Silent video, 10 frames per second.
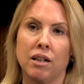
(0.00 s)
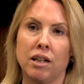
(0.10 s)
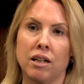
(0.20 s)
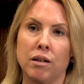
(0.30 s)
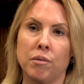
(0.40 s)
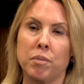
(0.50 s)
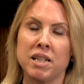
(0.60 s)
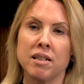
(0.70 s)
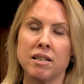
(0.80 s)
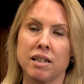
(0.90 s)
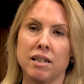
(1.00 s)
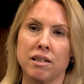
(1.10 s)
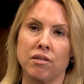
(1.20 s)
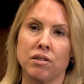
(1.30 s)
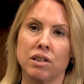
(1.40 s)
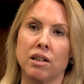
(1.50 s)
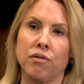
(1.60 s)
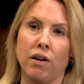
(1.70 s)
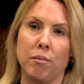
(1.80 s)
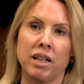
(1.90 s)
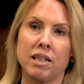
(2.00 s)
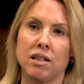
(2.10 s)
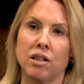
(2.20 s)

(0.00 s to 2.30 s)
the businesses and the families